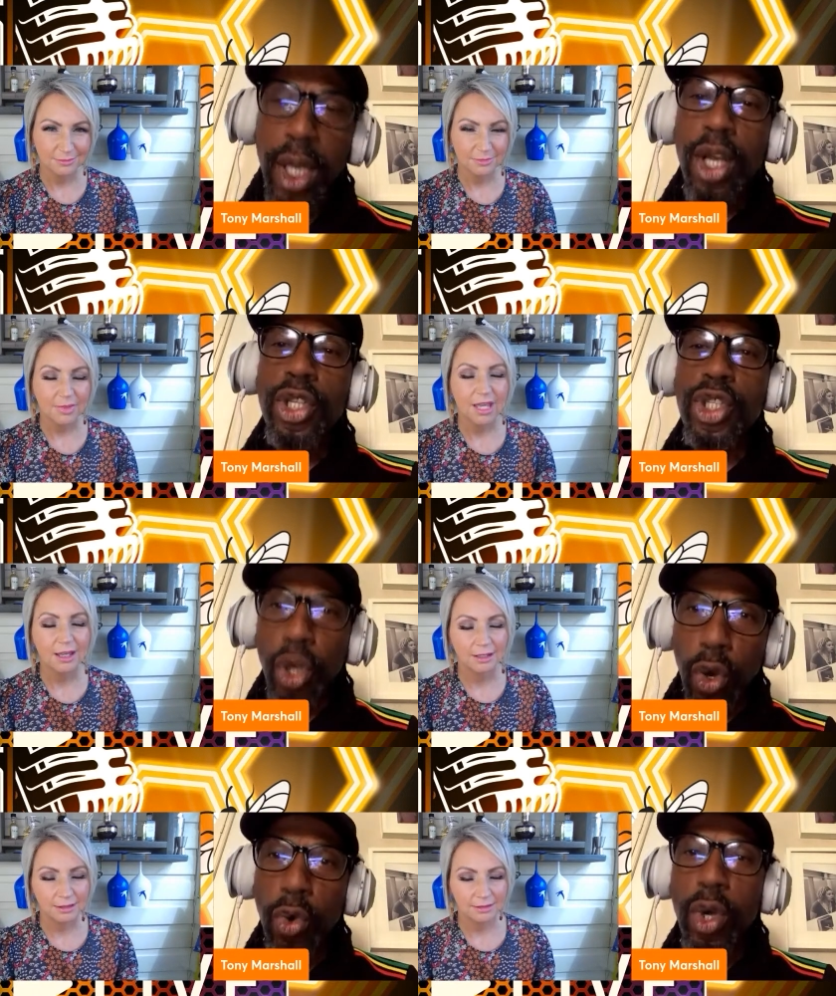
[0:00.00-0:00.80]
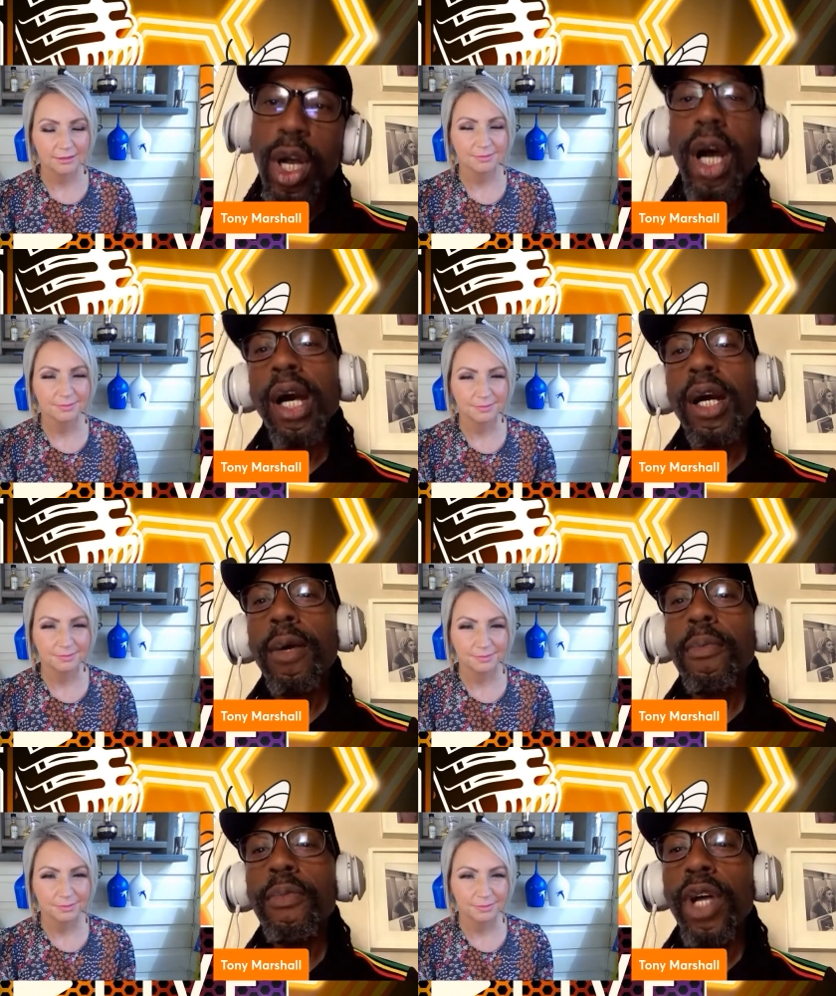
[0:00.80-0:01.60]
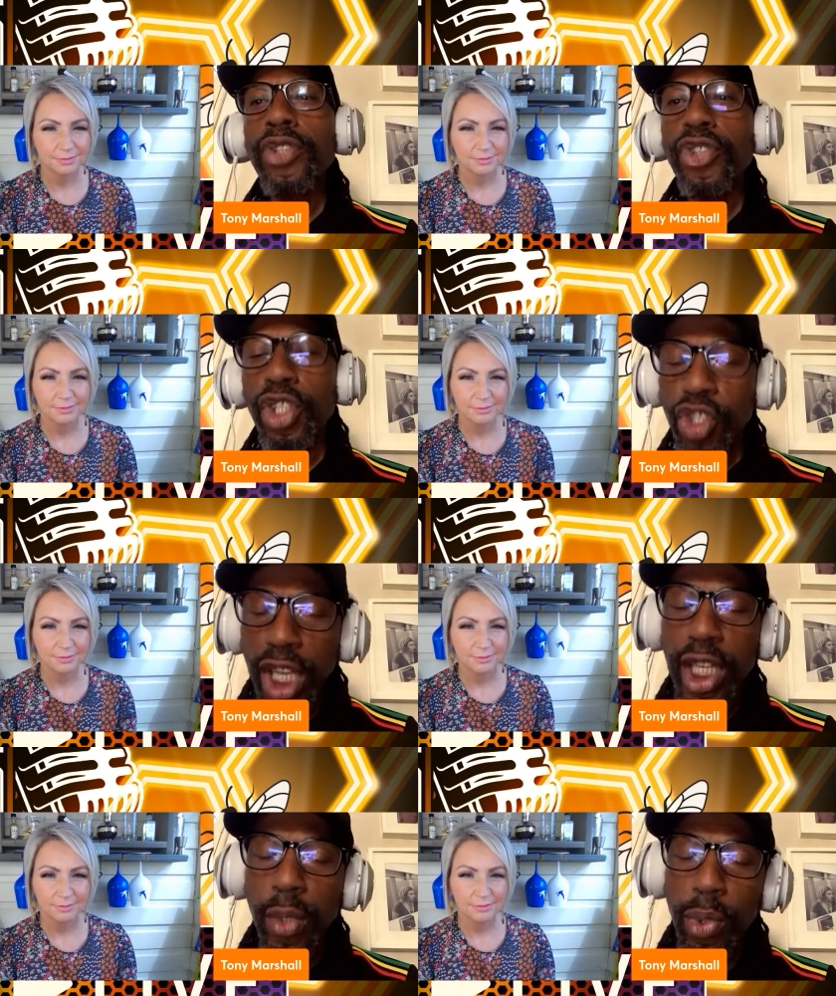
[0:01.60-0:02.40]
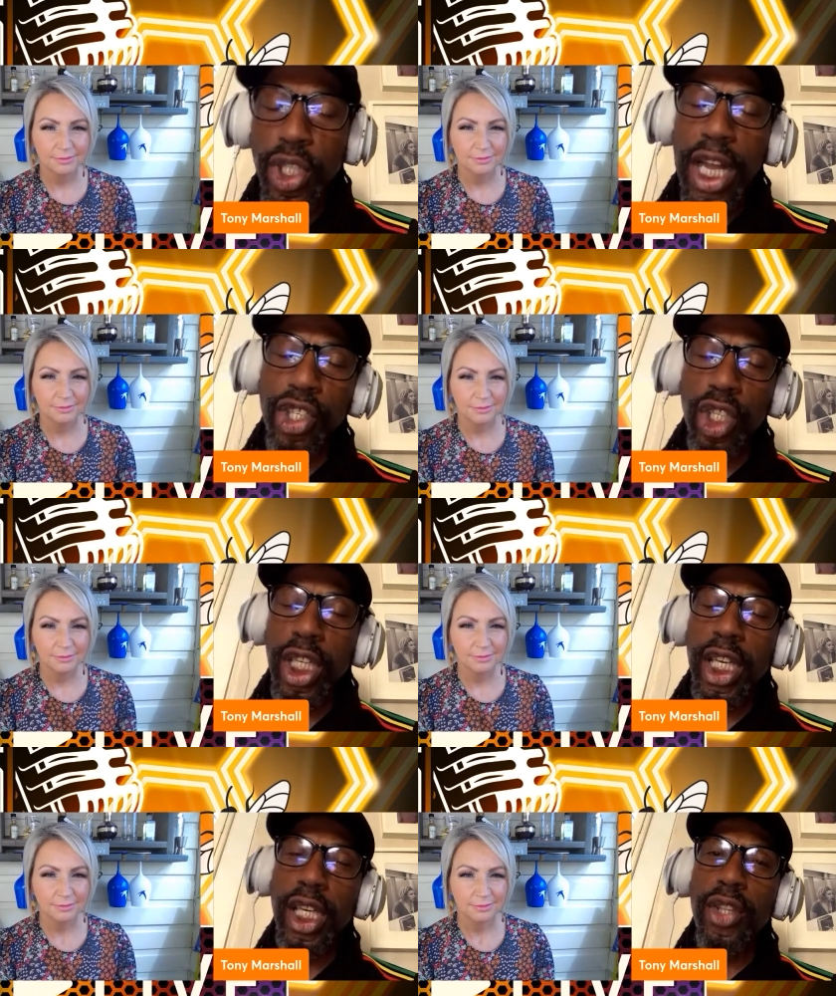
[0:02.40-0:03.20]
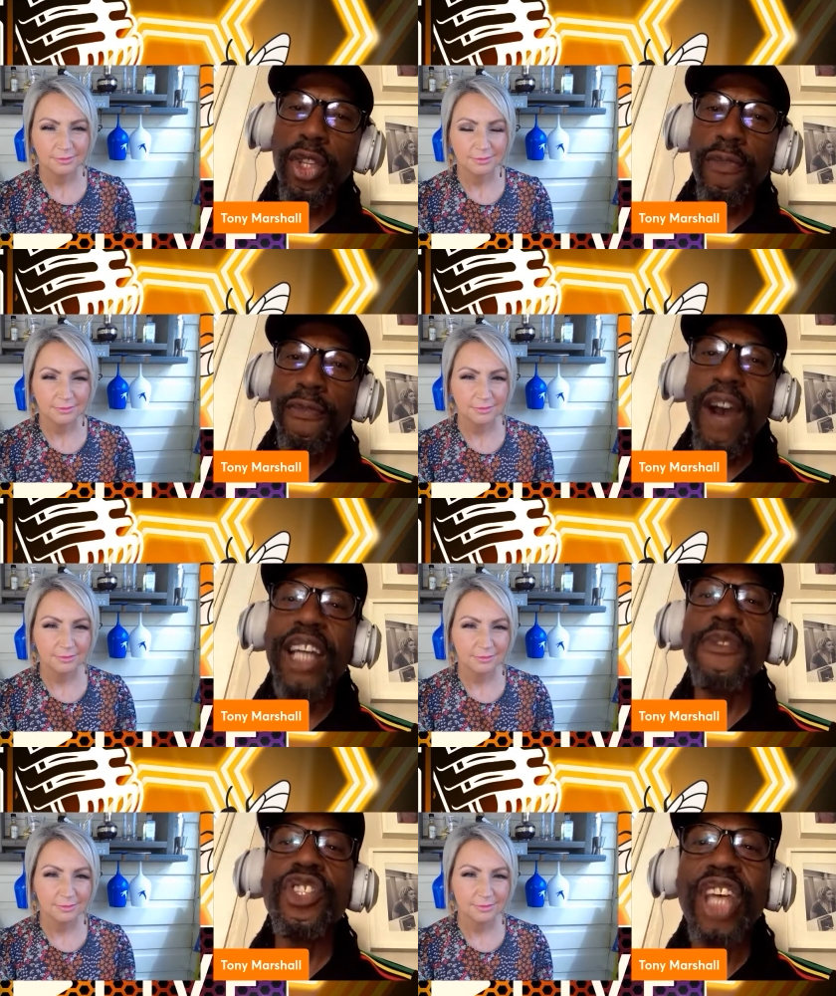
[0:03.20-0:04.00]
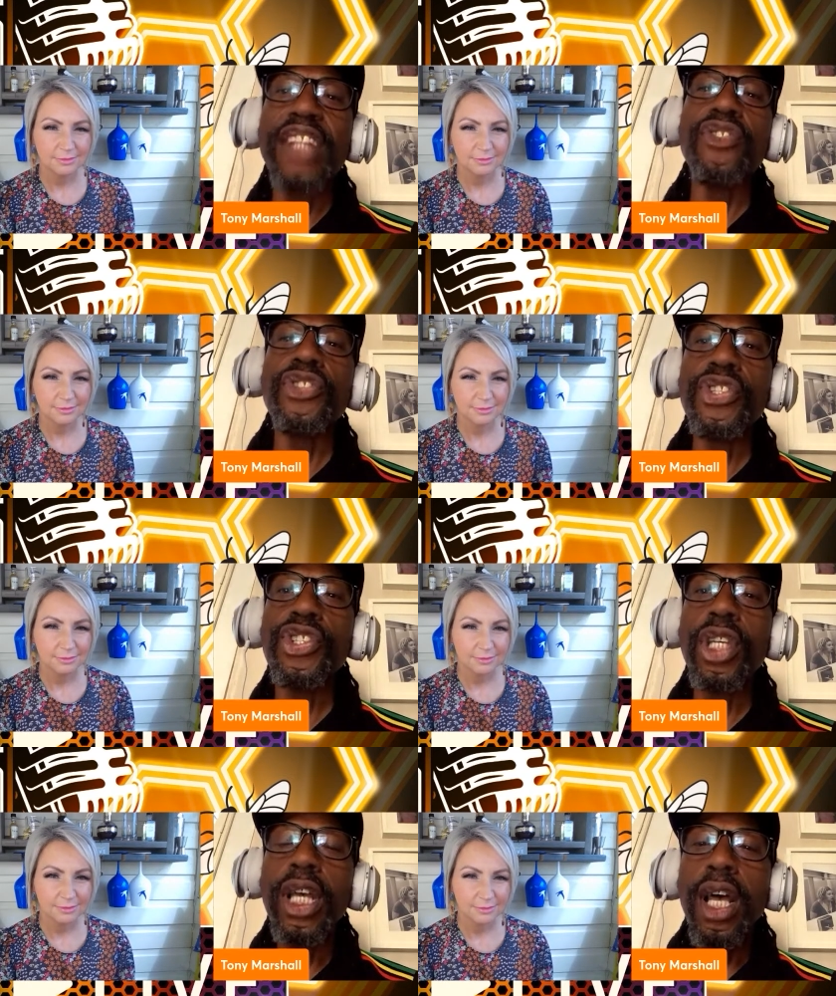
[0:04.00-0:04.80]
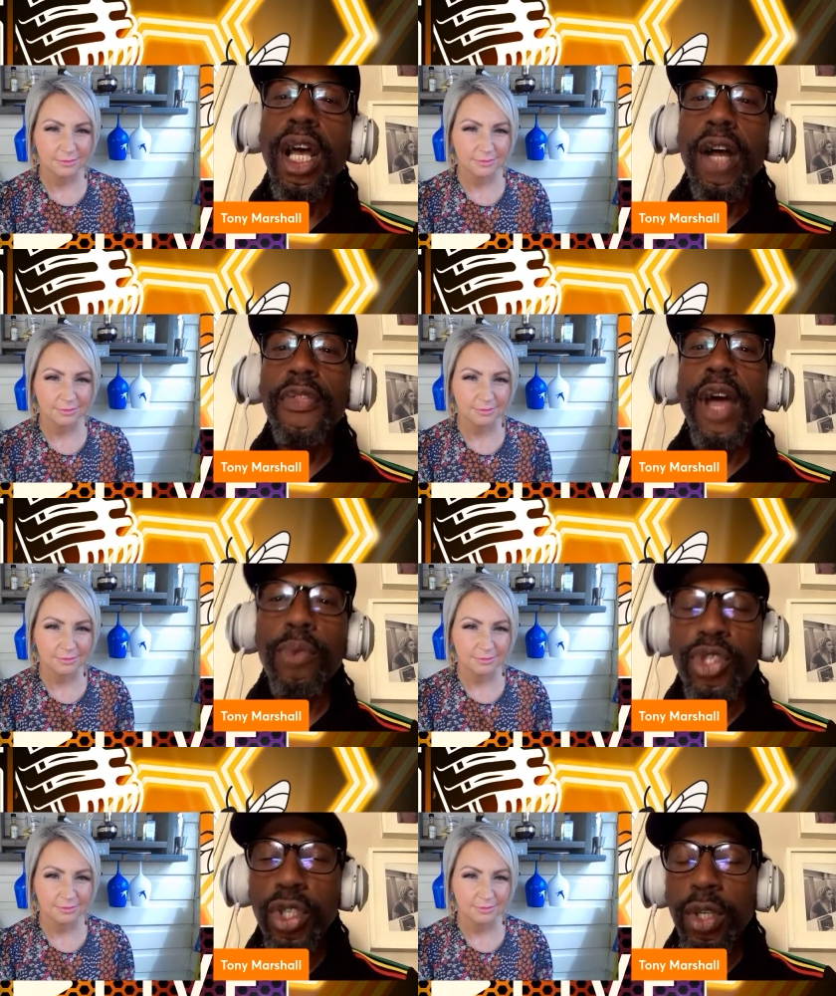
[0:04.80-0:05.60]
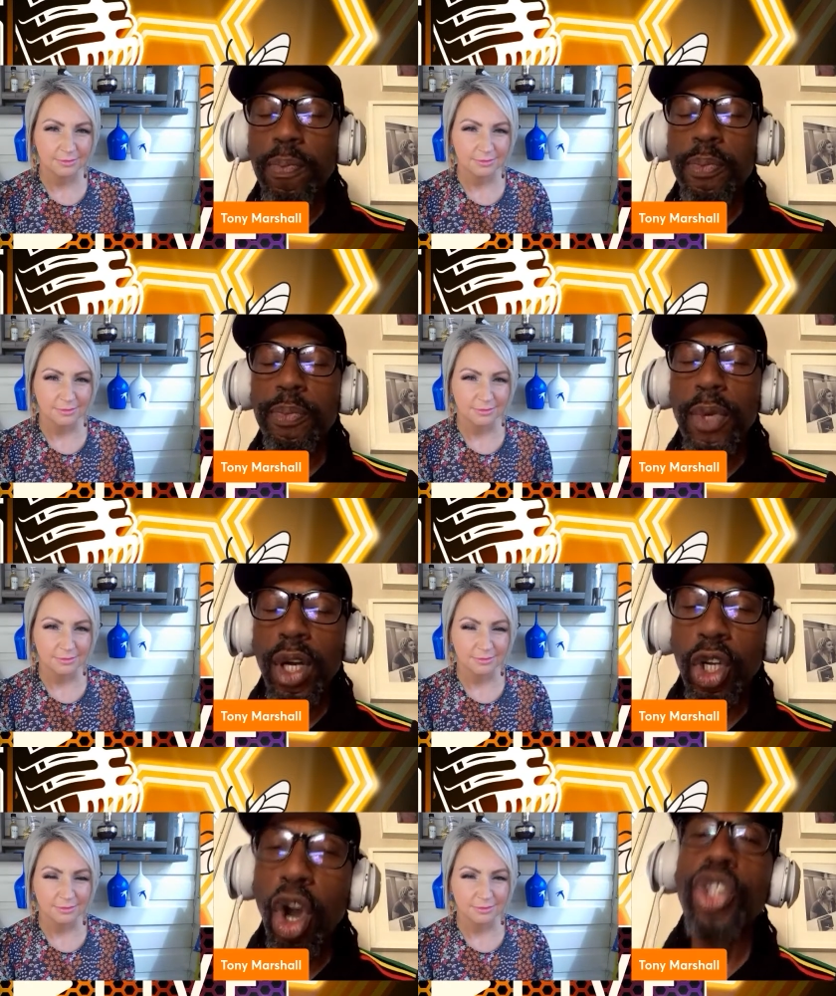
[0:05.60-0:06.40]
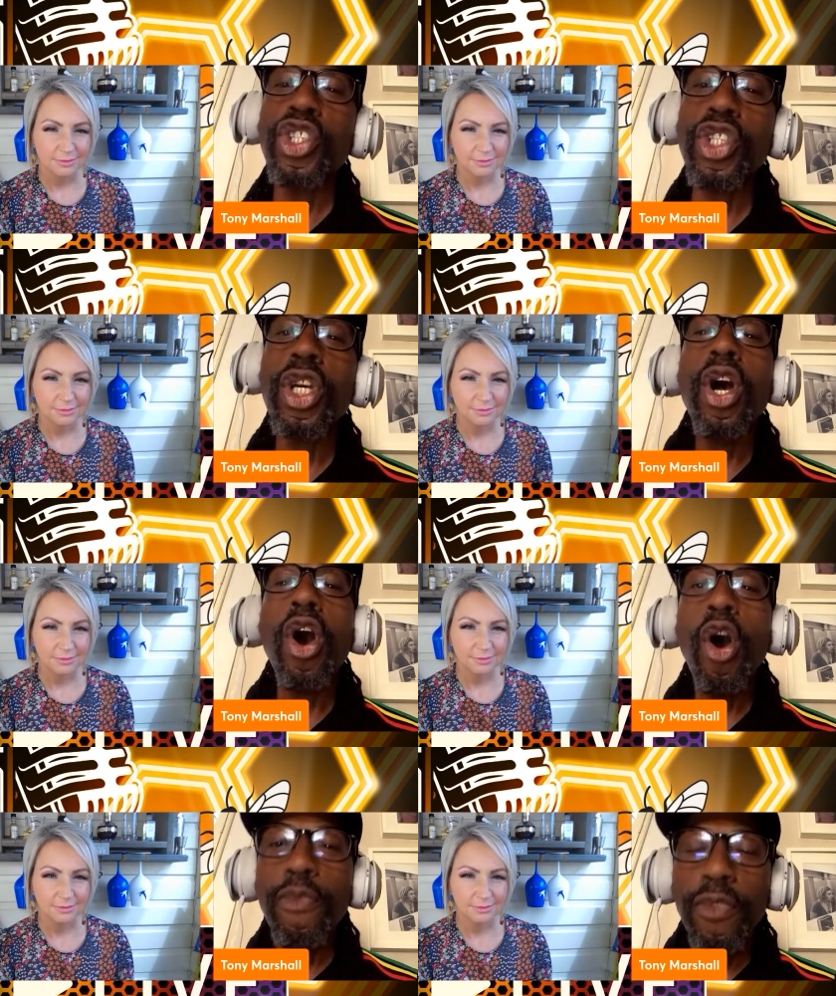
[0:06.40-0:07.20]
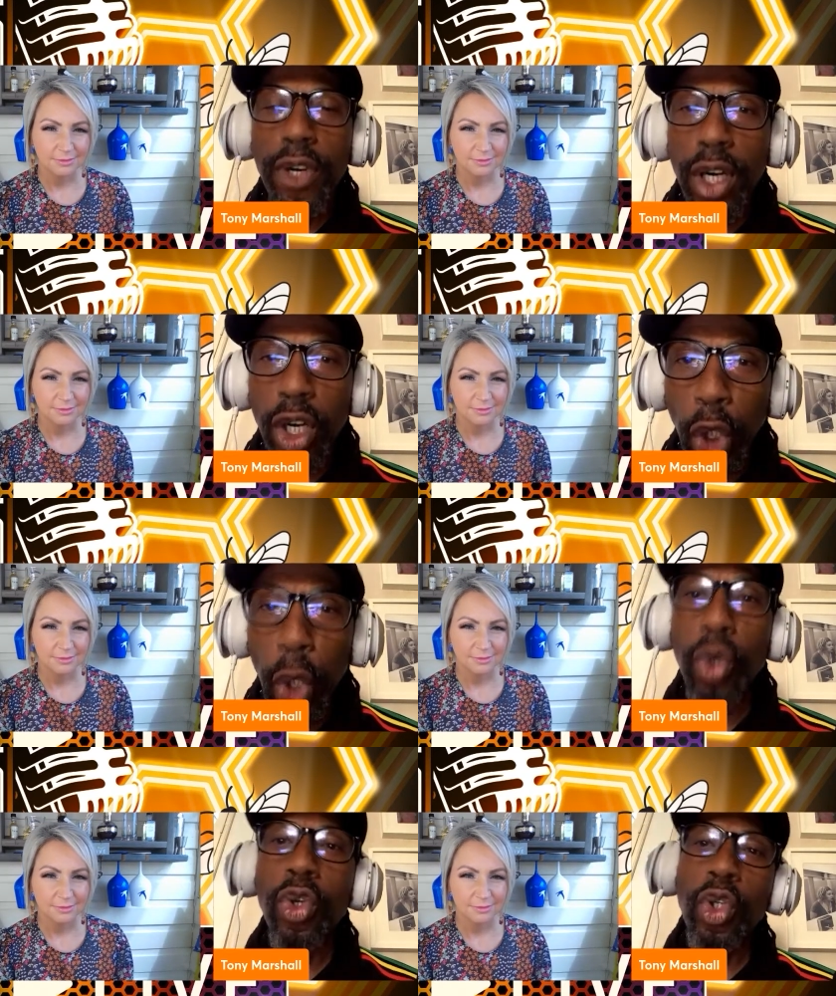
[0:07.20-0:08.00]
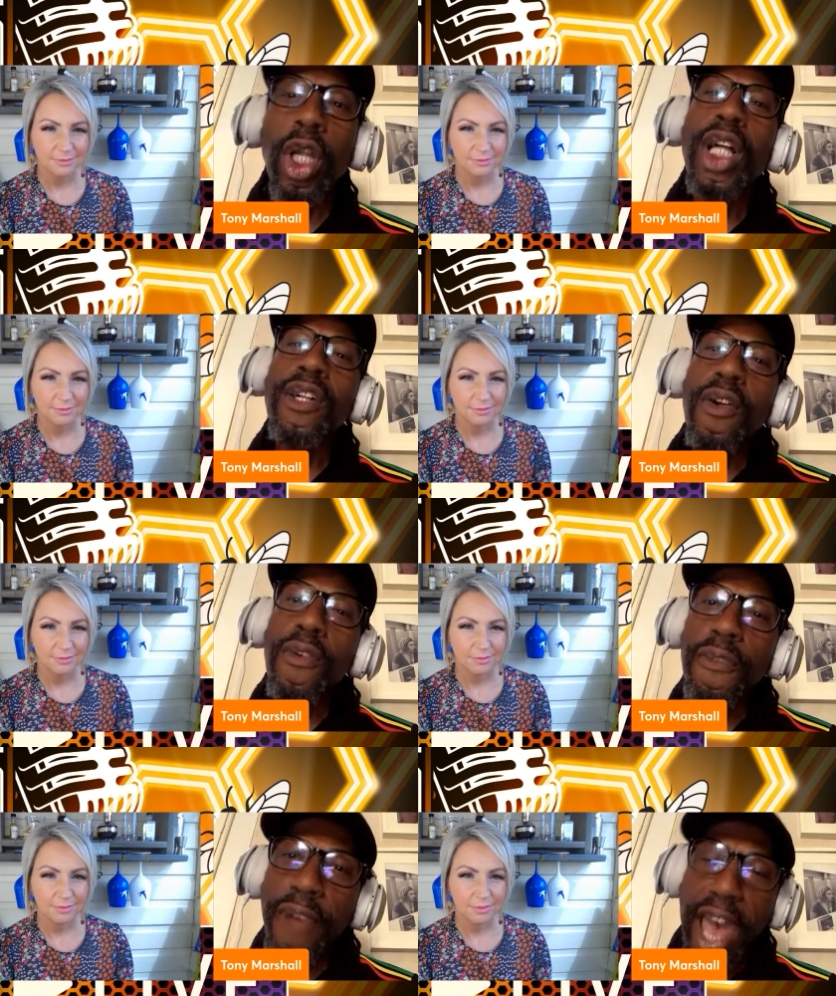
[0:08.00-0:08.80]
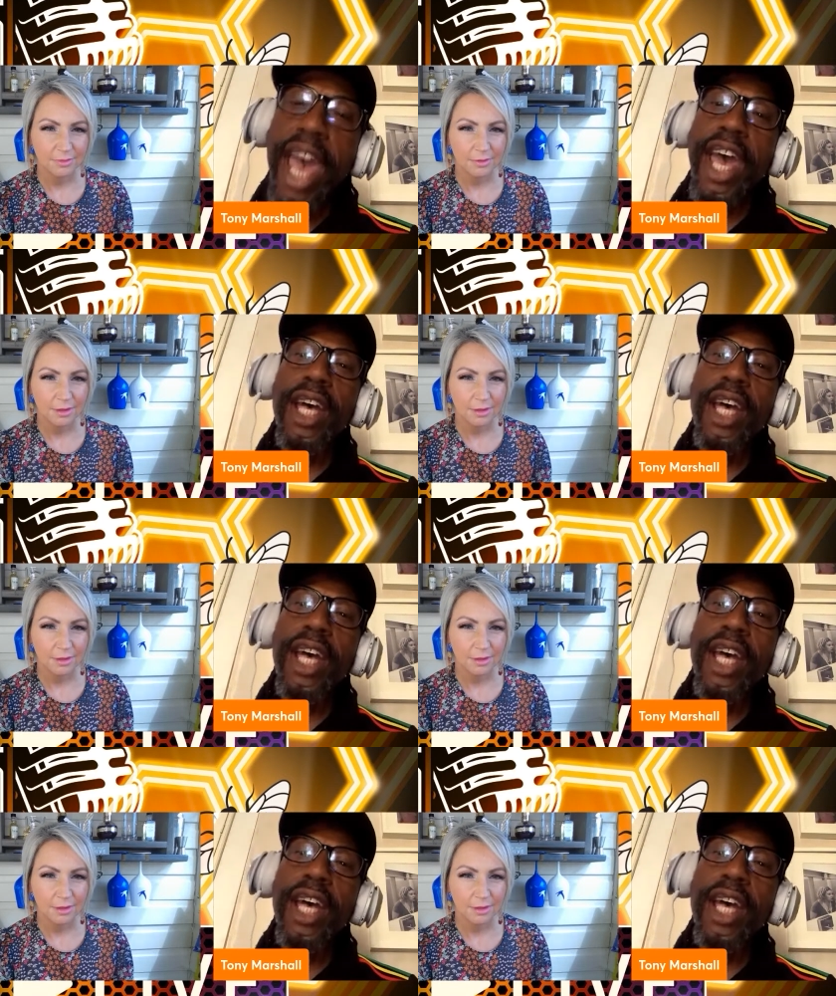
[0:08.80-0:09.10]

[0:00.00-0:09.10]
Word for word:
Speaker 1: So um, the jitney was actually the five cents, and that was the cost of a local fare.